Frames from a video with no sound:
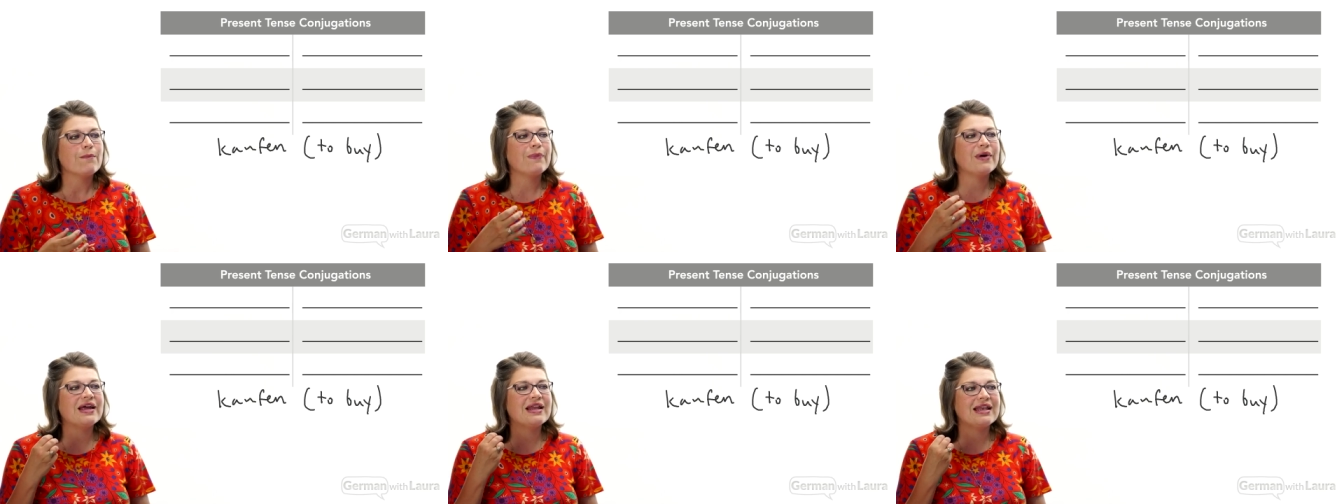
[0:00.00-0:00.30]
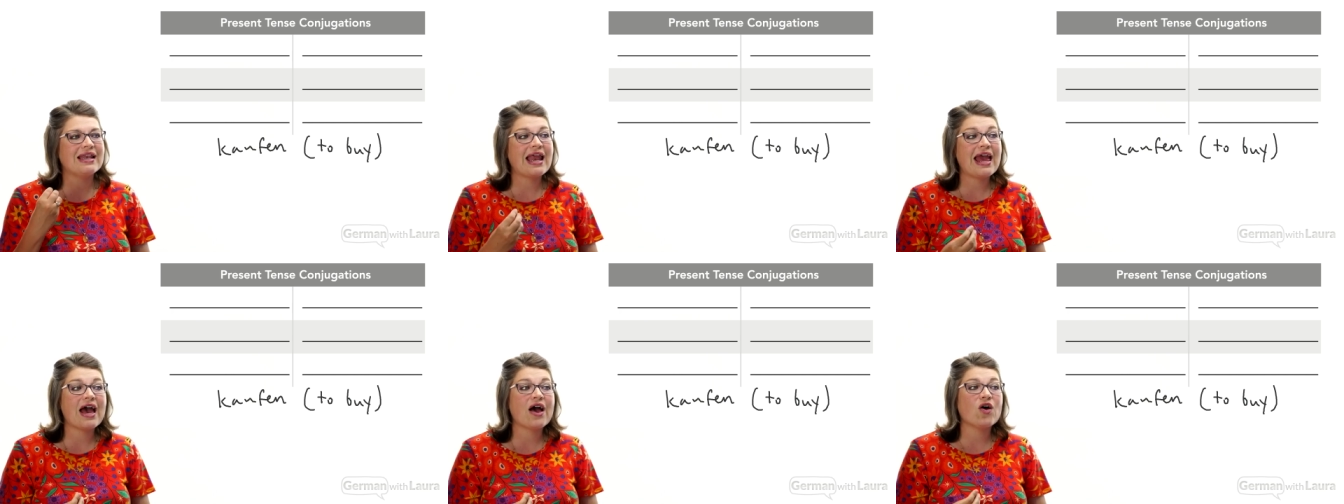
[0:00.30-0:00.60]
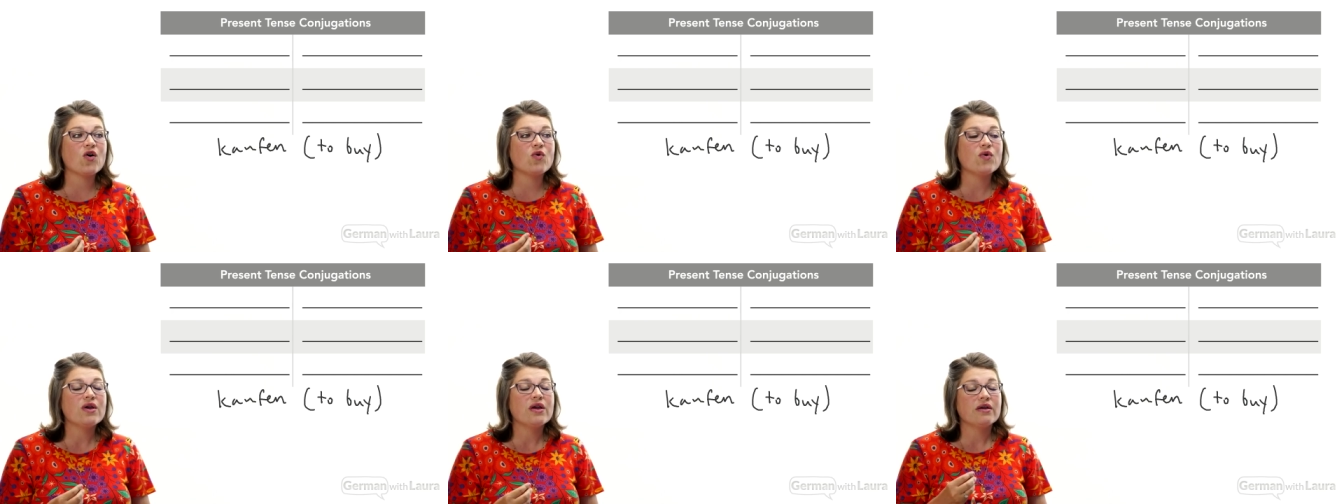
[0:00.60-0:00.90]
but
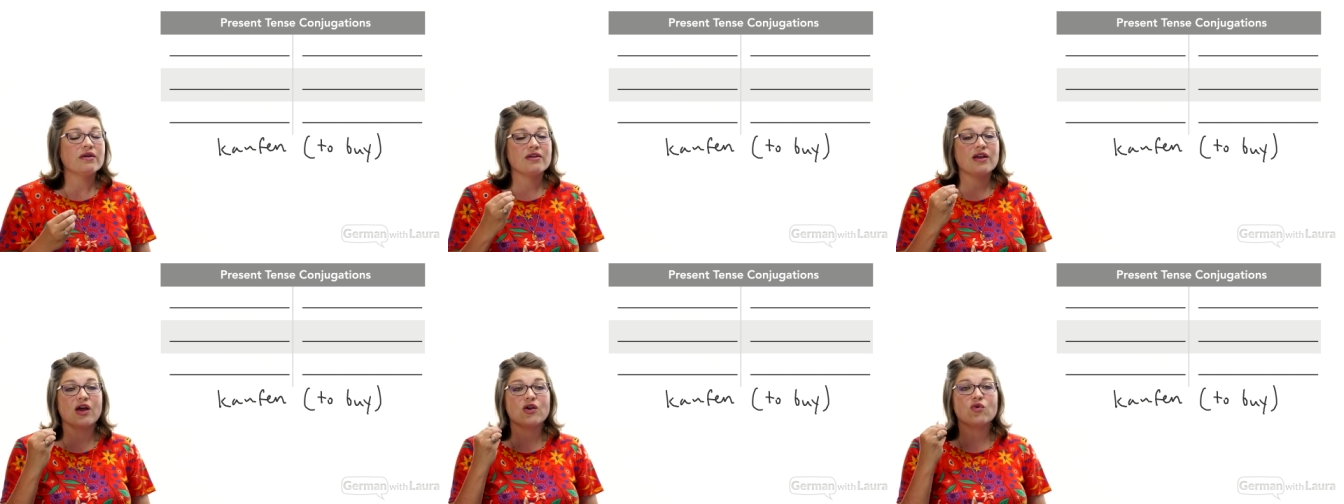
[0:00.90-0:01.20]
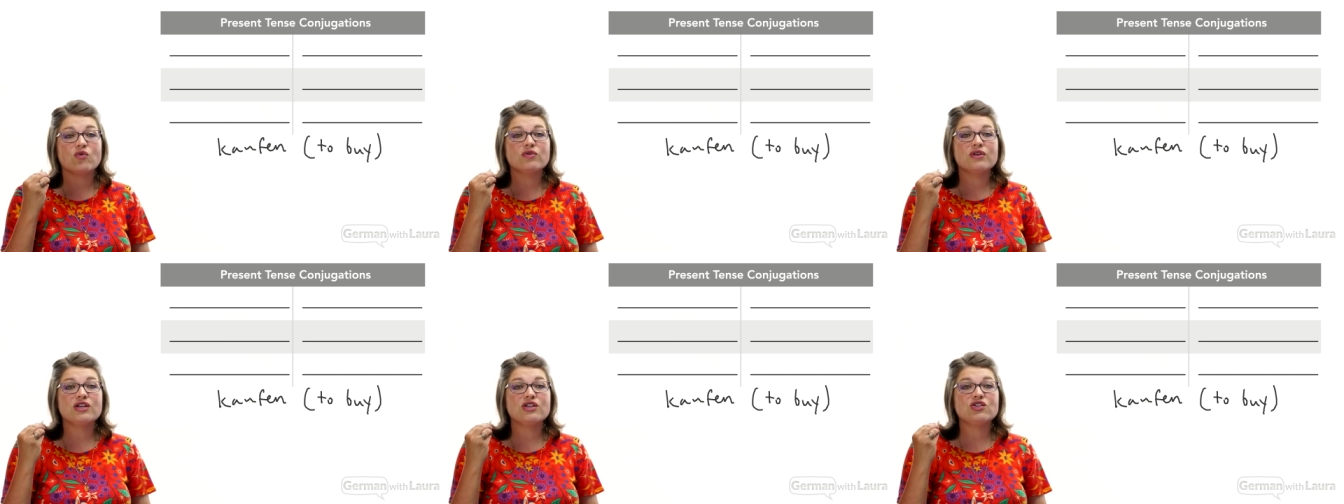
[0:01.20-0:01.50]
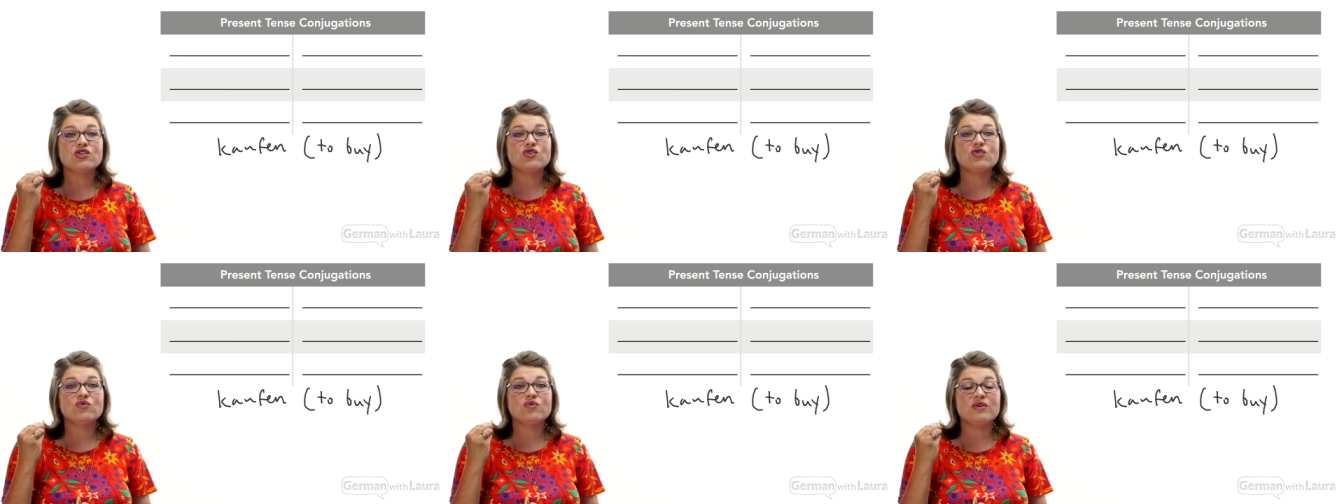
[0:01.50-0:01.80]
now not
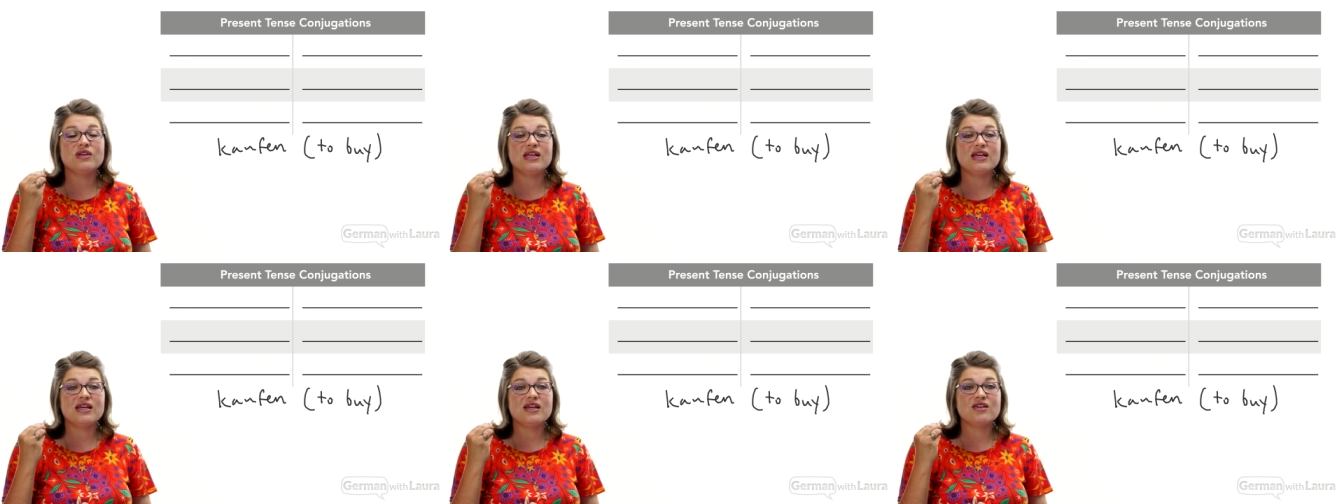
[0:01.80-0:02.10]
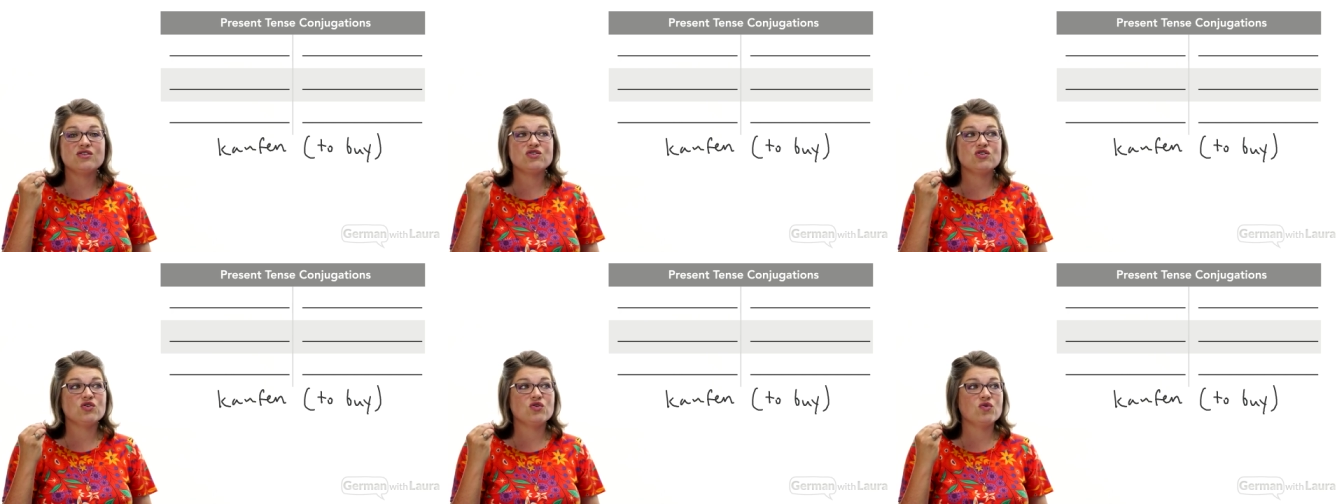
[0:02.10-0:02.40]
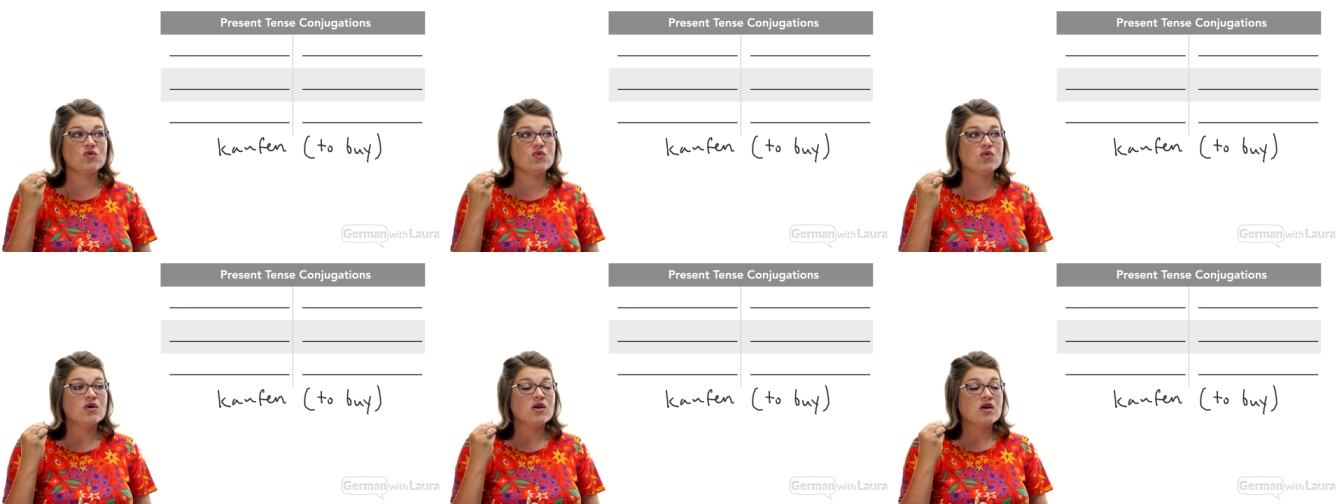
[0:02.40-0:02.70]
only do you need
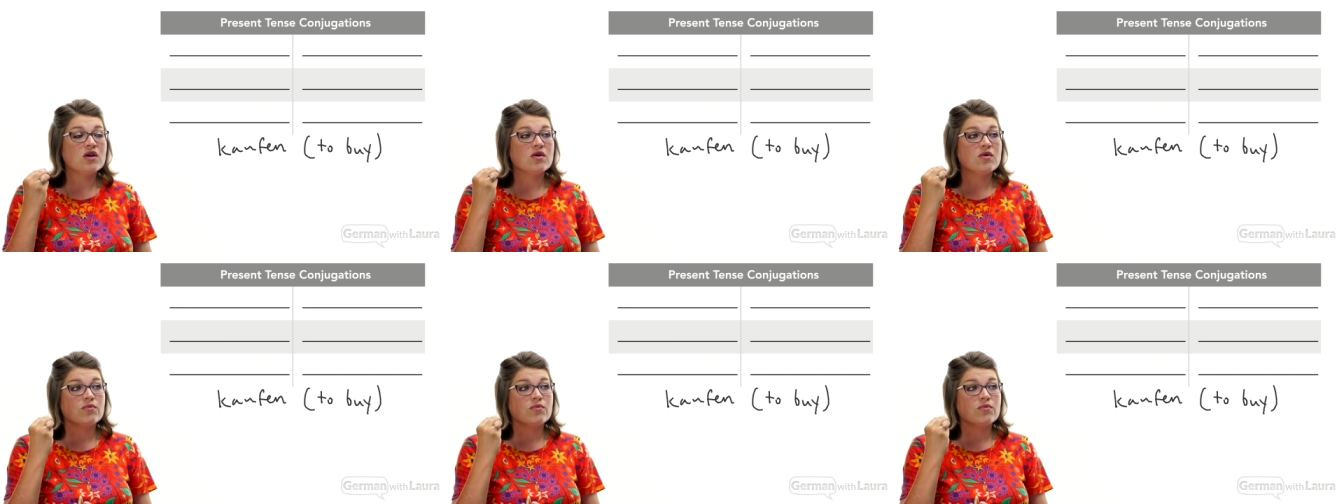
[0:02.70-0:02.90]
to